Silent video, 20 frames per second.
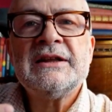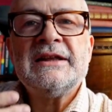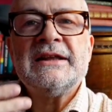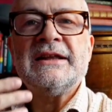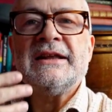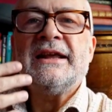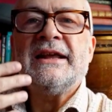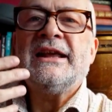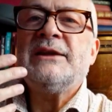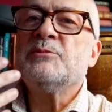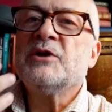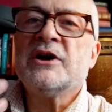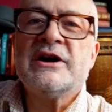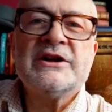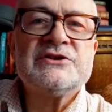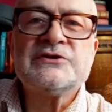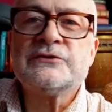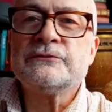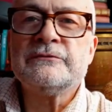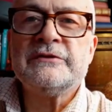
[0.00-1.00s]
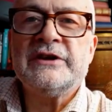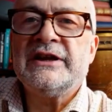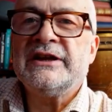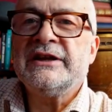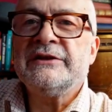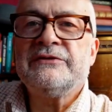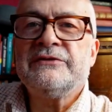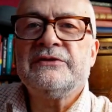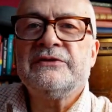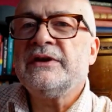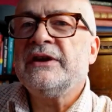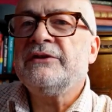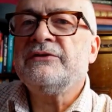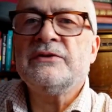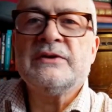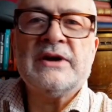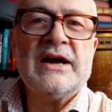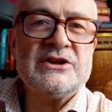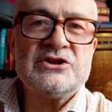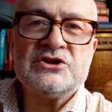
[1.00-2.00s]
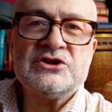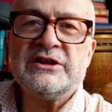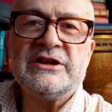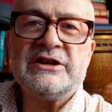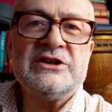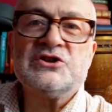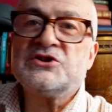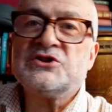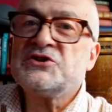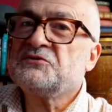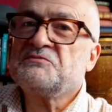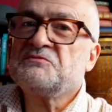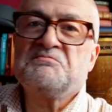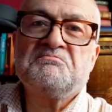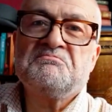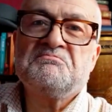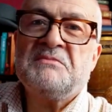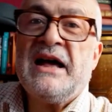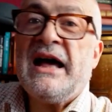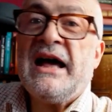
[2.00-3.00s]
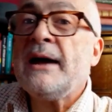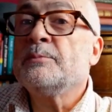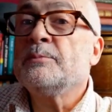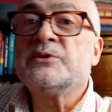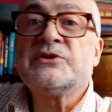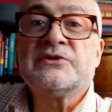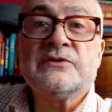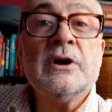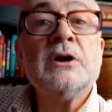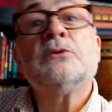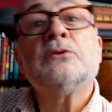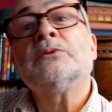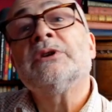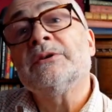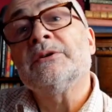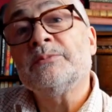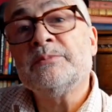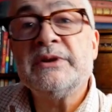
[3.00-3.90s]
he might have written if you actually just happened to, oh,